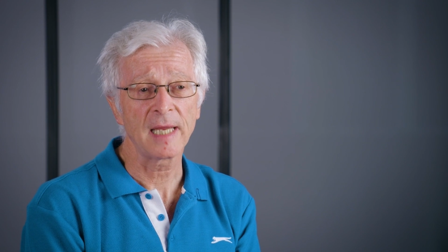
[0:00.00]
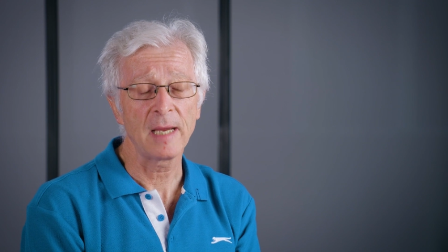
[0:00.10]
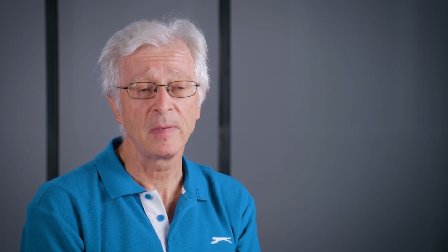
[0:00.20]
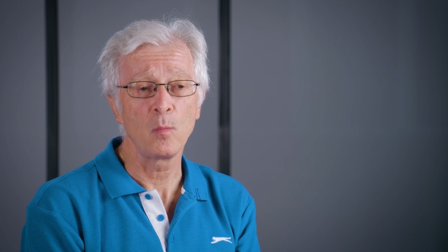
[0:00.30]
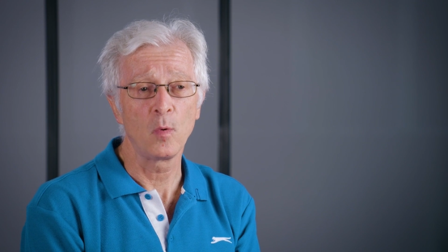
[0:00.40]

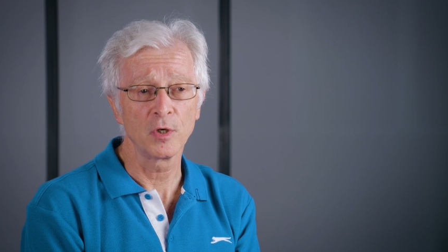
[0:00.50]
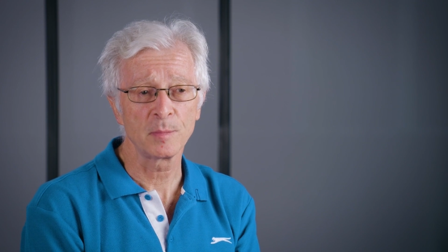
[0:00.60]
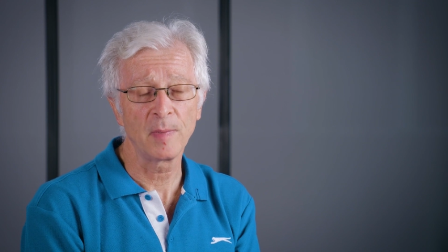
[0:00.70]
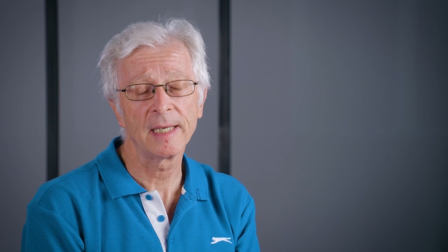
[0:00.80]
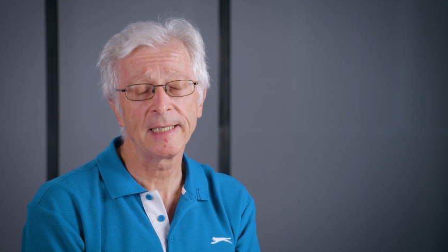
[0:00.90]
can be
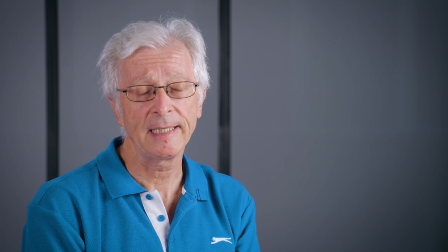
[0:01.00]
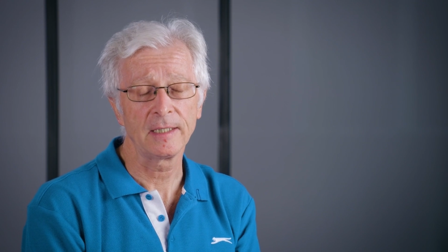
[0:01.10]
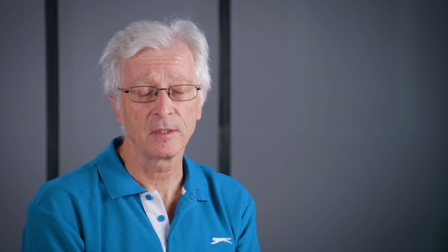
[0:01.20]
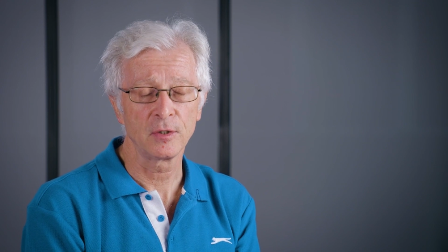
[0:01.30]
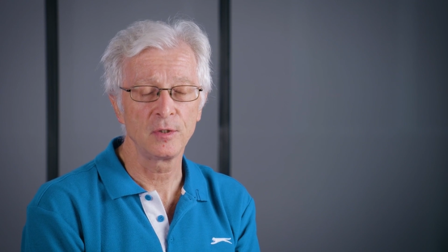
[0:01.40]
washed back
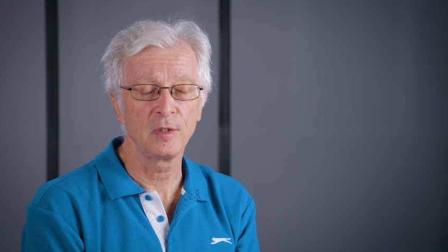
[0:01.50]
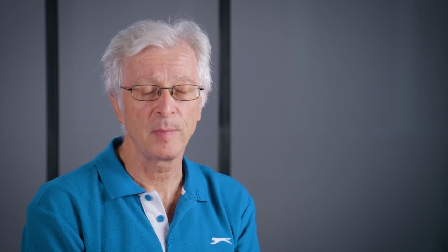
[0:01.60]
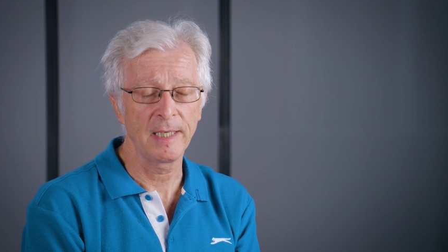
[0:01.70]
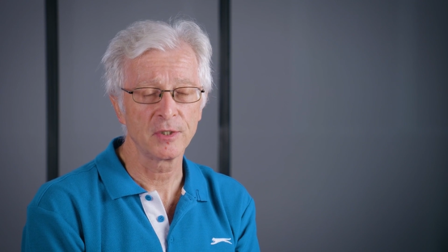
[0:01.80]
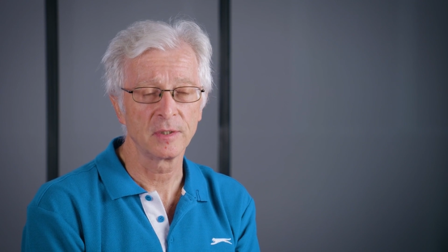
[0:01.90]
to the
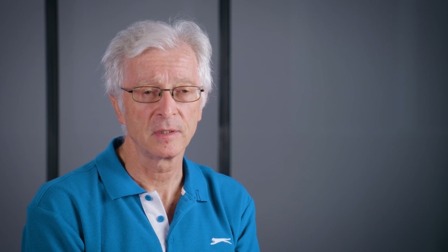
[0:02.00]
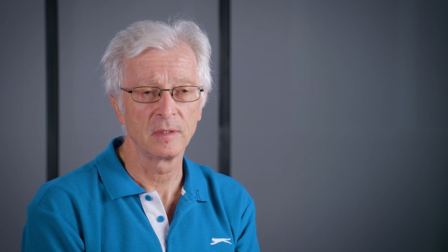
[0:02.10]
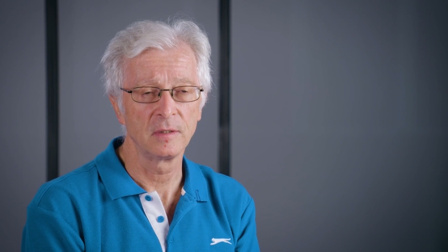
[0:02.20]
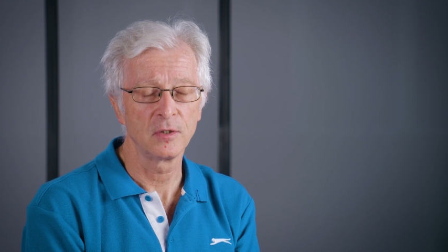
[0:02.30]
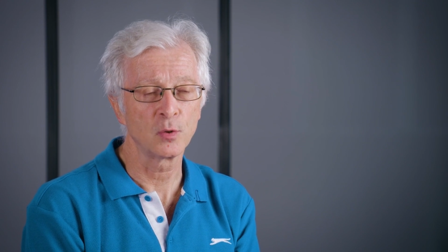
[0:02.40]
patient
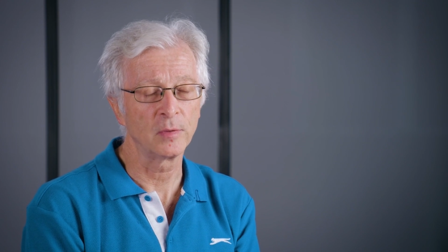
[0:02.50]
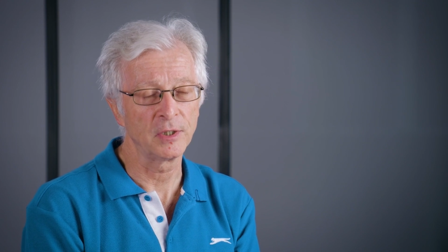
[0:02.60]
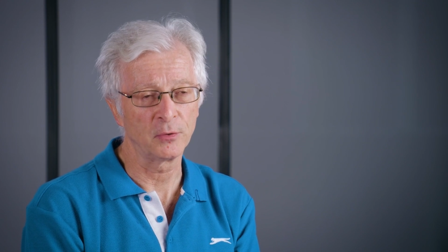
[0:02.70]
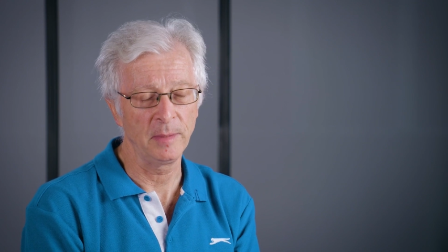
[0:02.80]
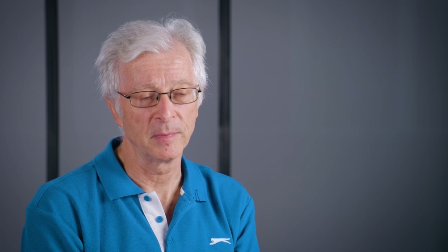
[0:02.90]
during the
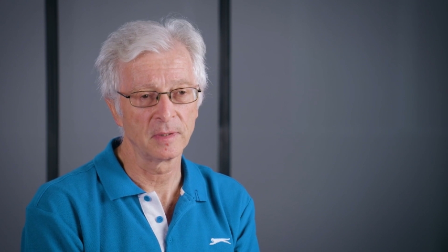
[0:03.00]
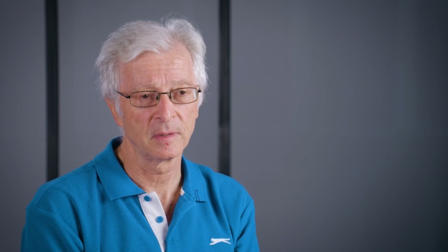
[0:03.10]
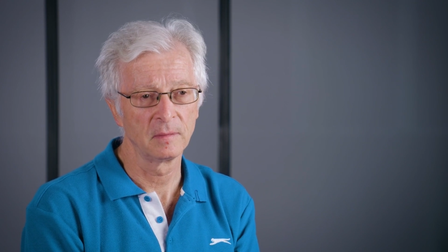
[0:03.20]
treatment.